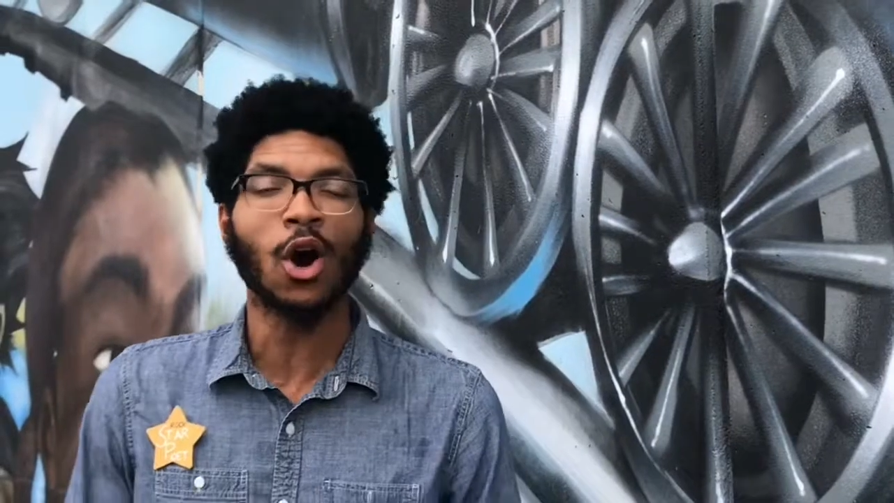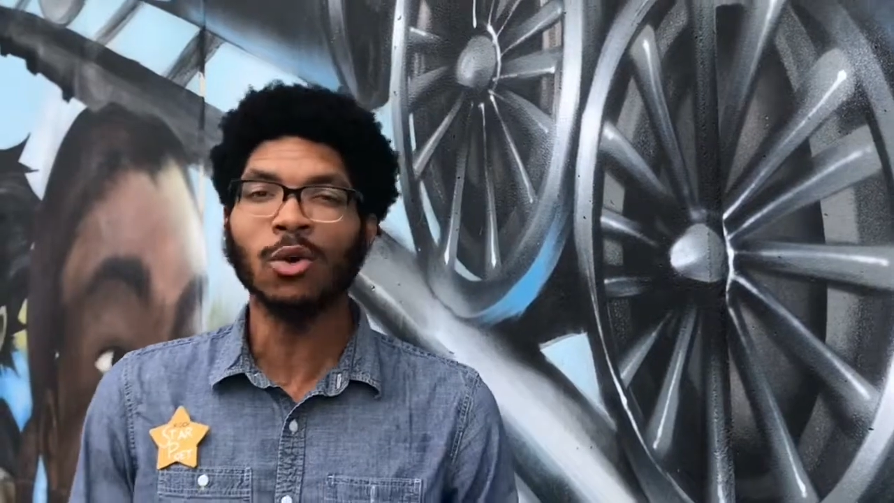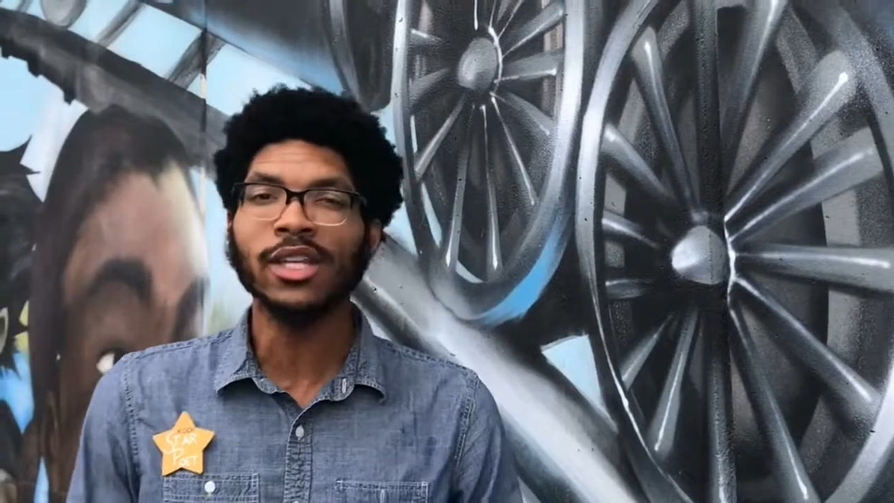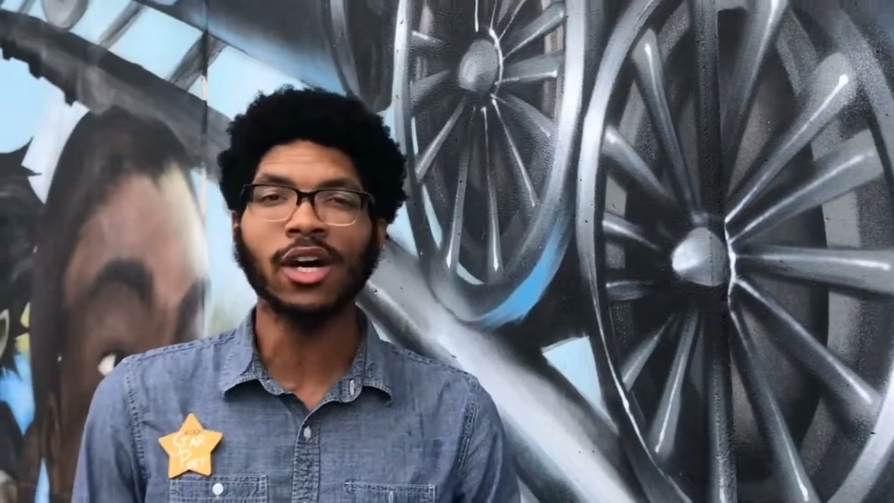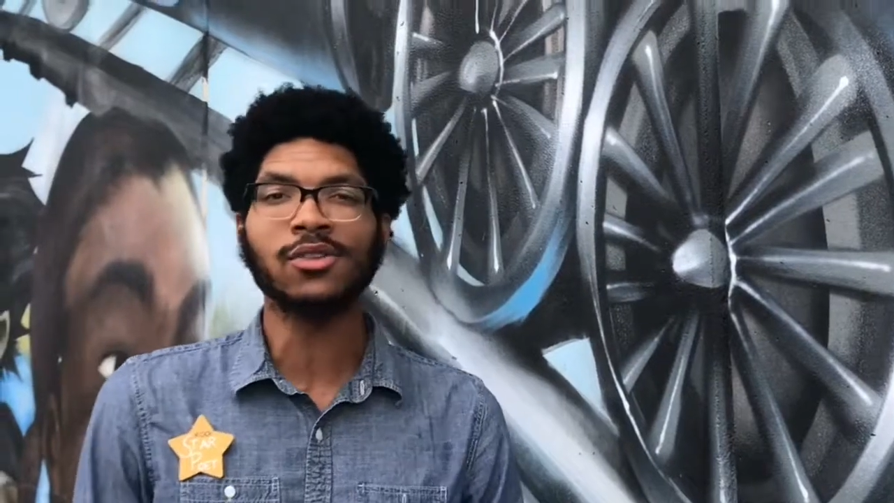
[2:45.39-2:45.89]

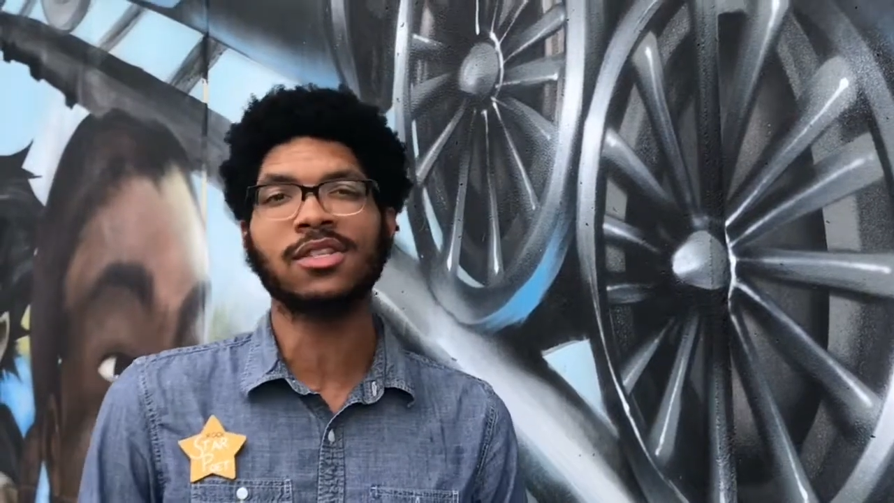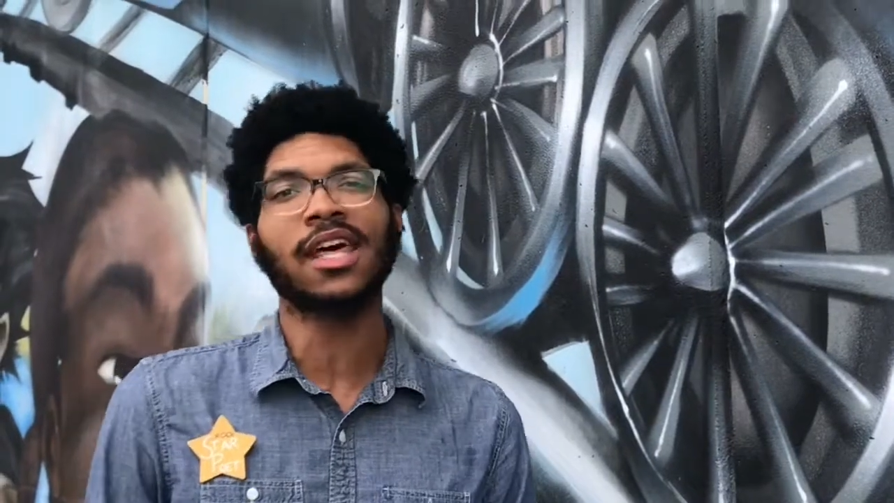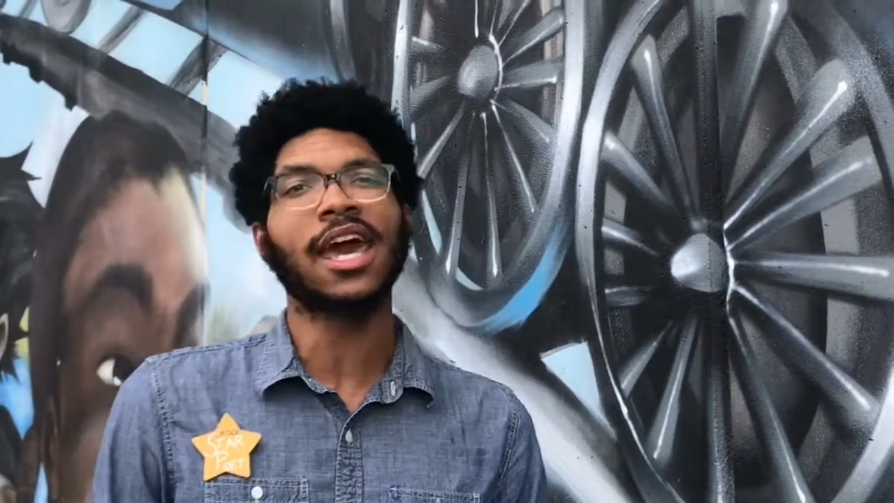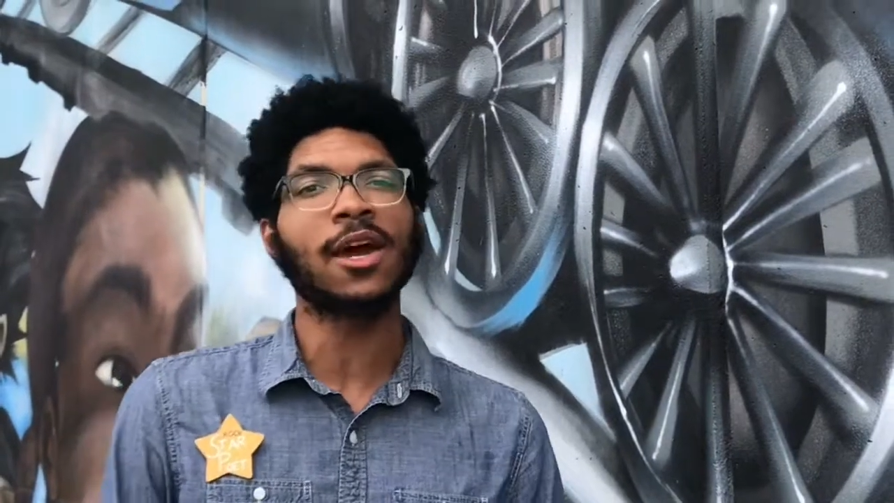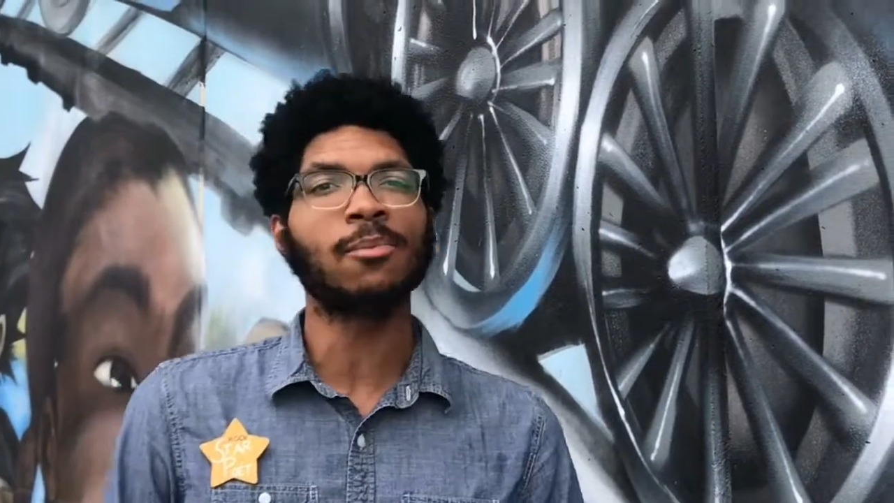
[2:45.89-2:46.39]
Only go to
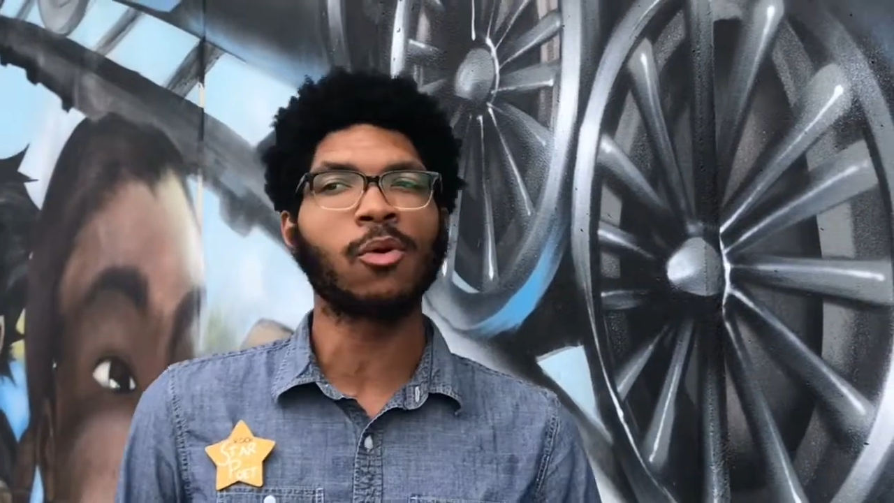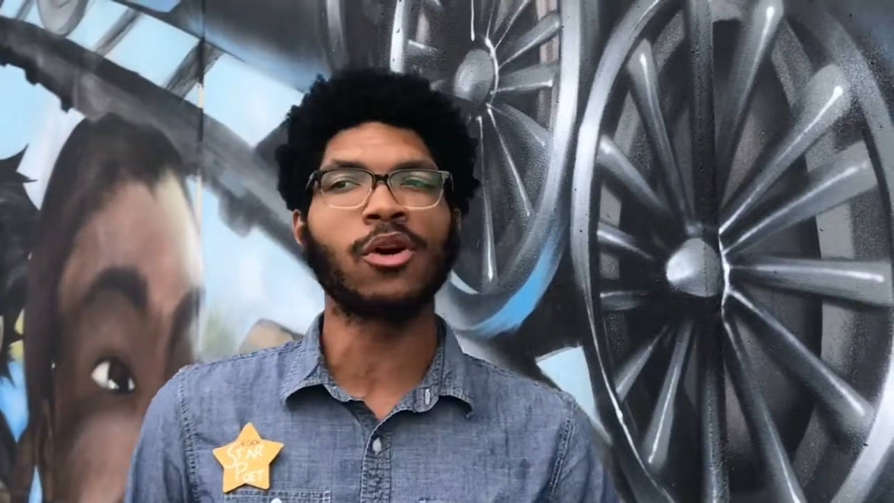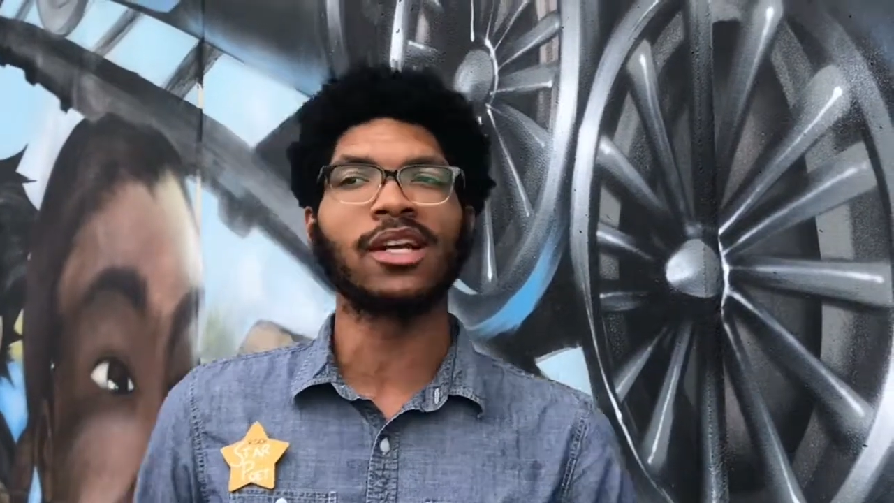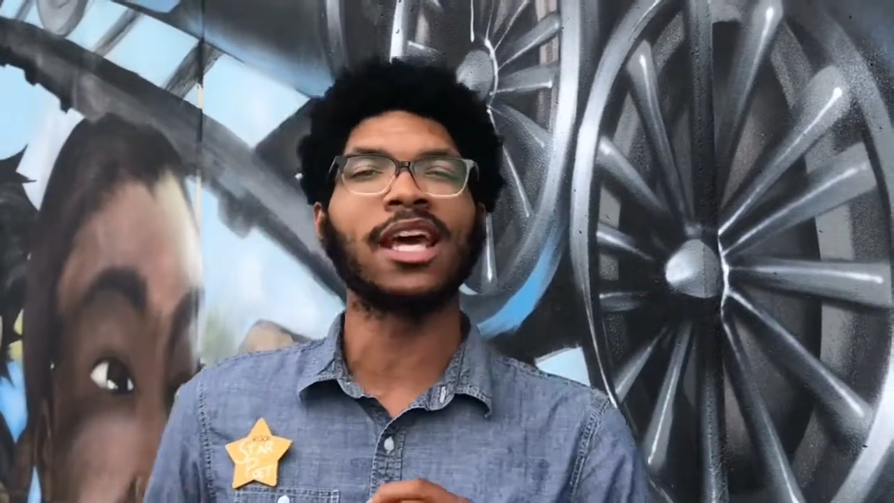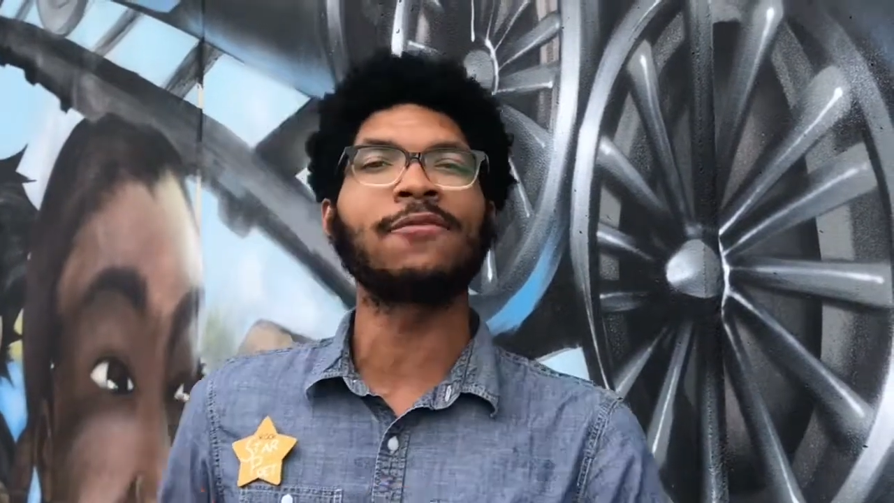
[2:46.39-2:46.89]
the airport